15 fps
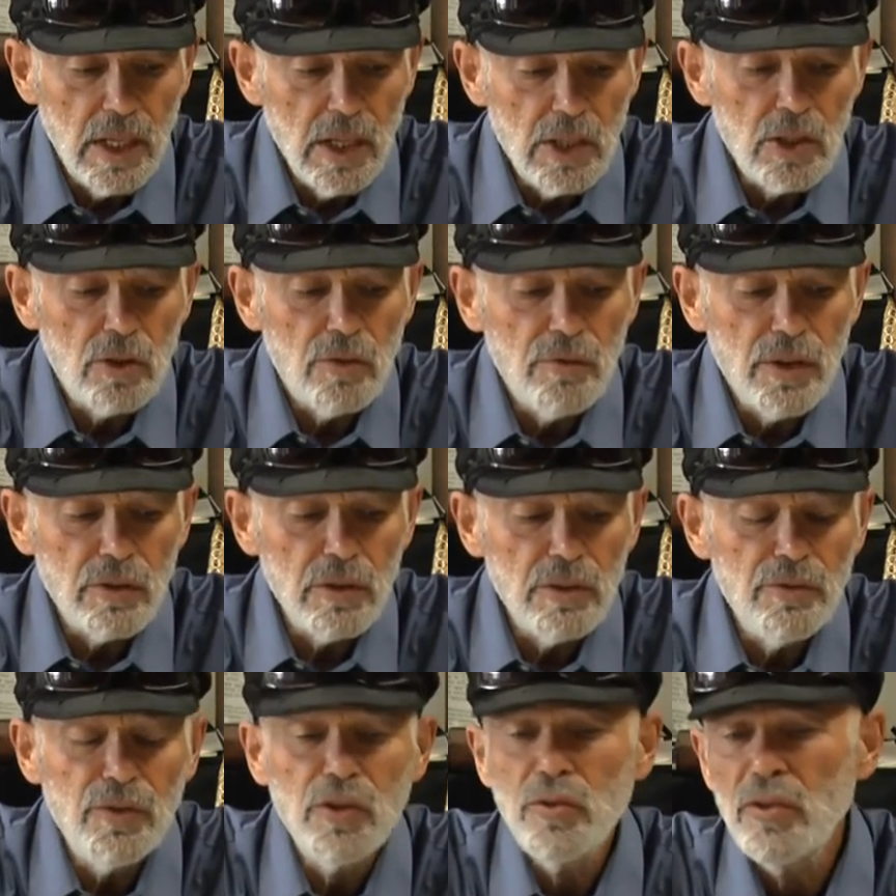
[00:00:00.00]
You know, very
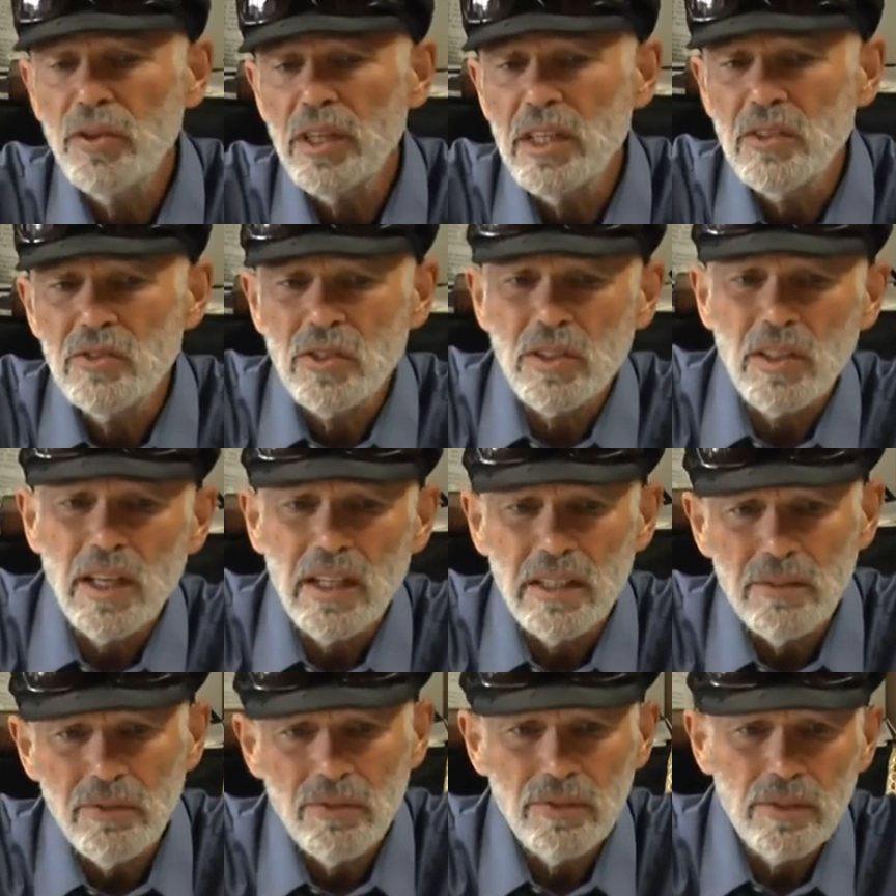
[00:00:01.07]
few things in
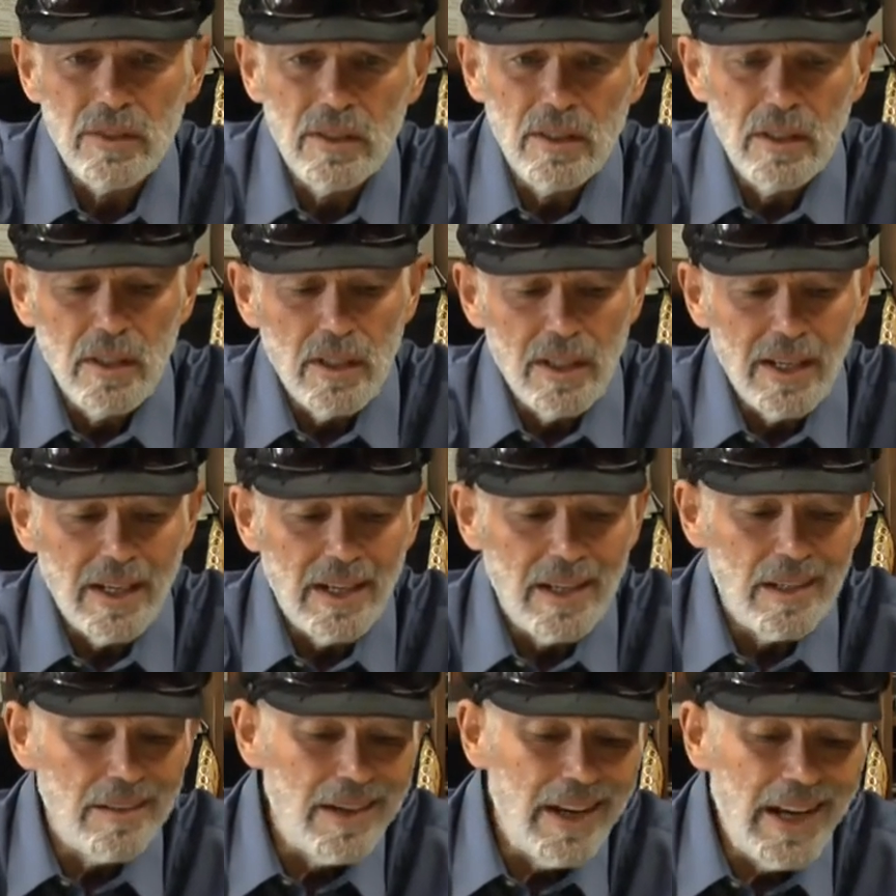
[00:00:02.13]
life
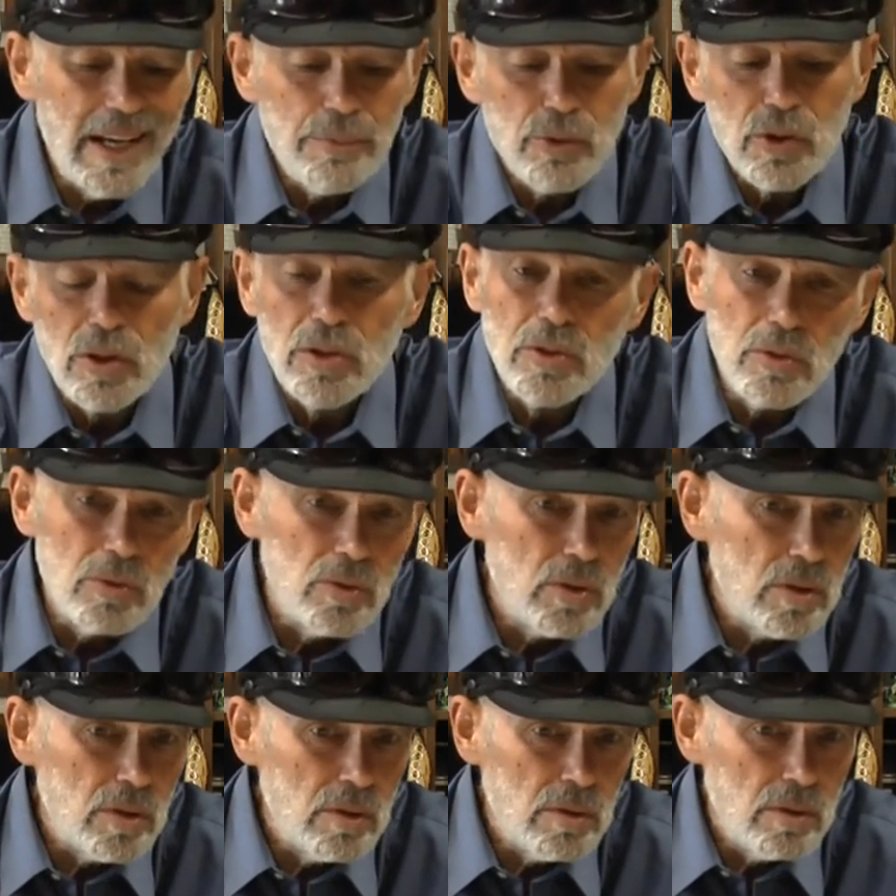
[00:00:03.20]
are absolutes.